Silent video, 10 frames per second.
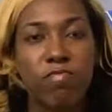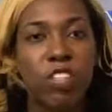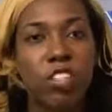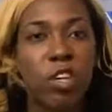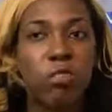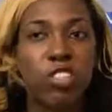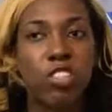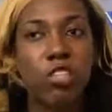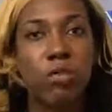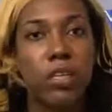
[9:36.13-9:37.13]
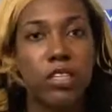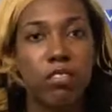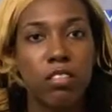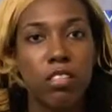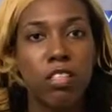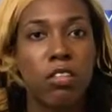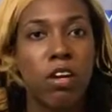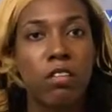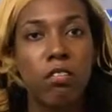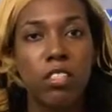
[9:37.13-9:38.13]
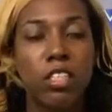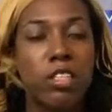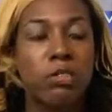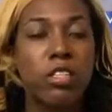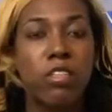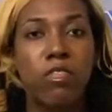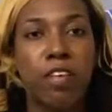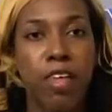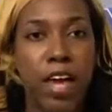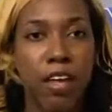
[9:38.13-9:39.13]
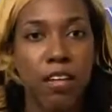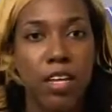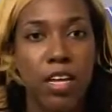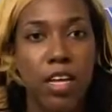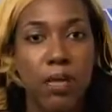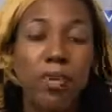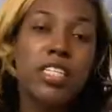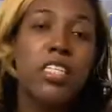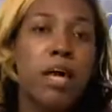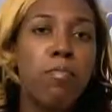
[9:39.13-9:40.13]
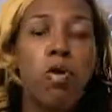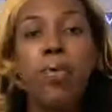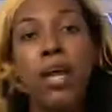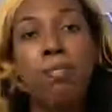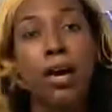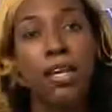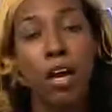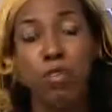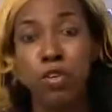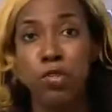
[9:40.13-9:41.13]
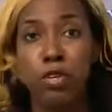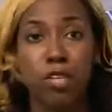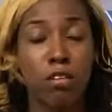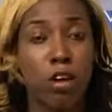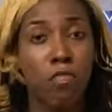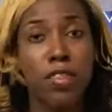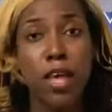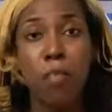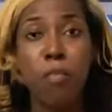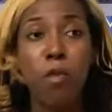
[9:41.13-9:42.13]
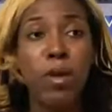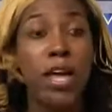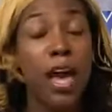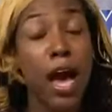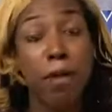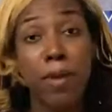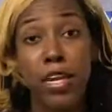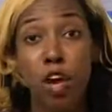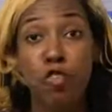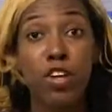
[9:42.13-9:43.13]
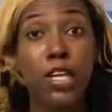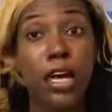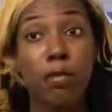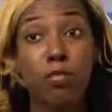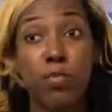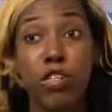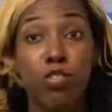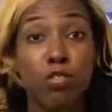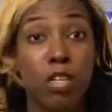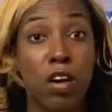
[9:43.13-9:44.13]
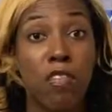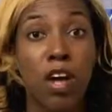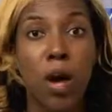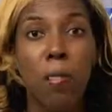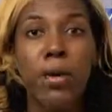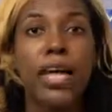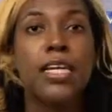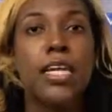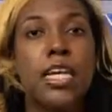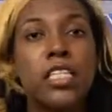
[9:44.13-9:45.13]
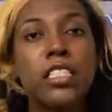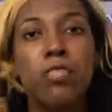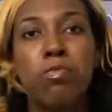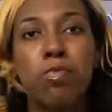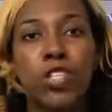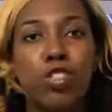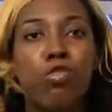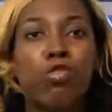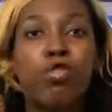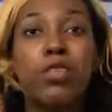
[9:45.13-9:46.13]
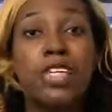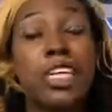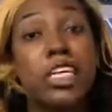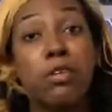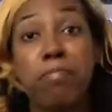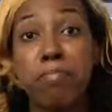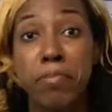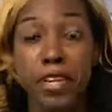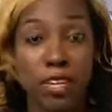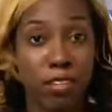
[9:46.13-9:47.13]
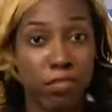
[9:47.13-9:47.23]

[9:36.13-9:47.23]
Don't just do it. You're too good for that. Because in that moment, I might not feel good enough. In that moment, I might not feel like I'm special enough. But I need someone to truly hear me.